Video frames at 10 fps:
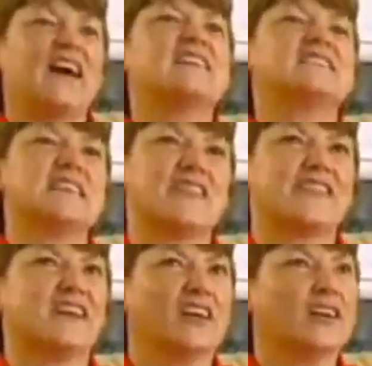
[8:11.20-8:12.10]
I sat
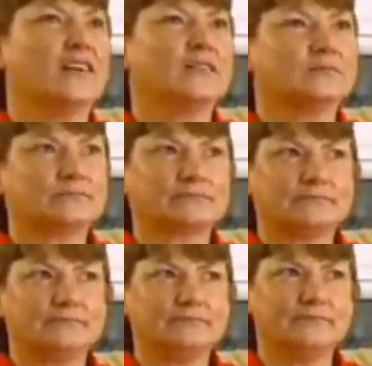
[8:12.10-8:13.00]
there
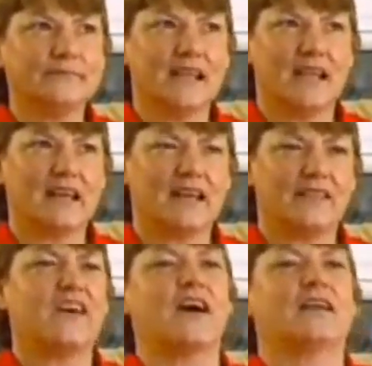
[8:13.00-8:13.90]
and I
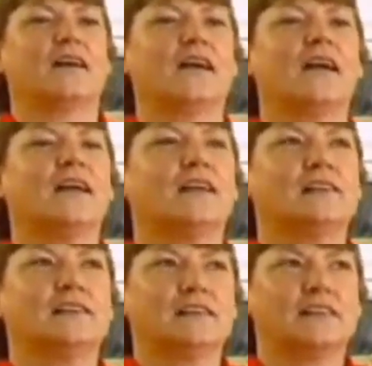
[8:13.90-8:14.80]
thought,
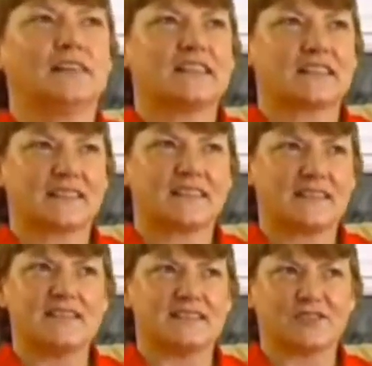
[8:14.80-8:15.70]

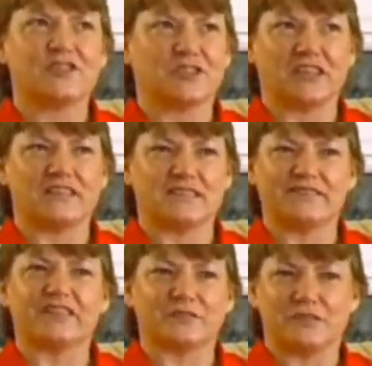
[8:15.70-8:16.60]
this truly is a
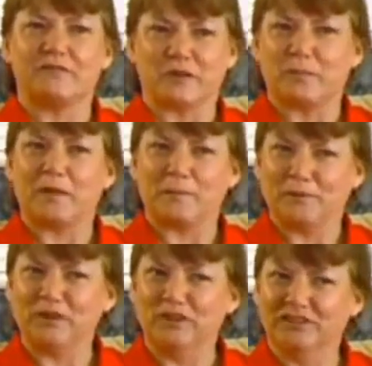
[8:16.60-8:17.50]
victory for the
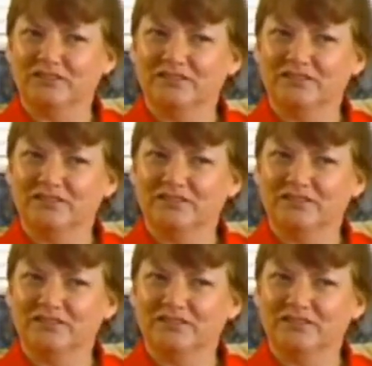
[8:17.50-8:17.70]
people.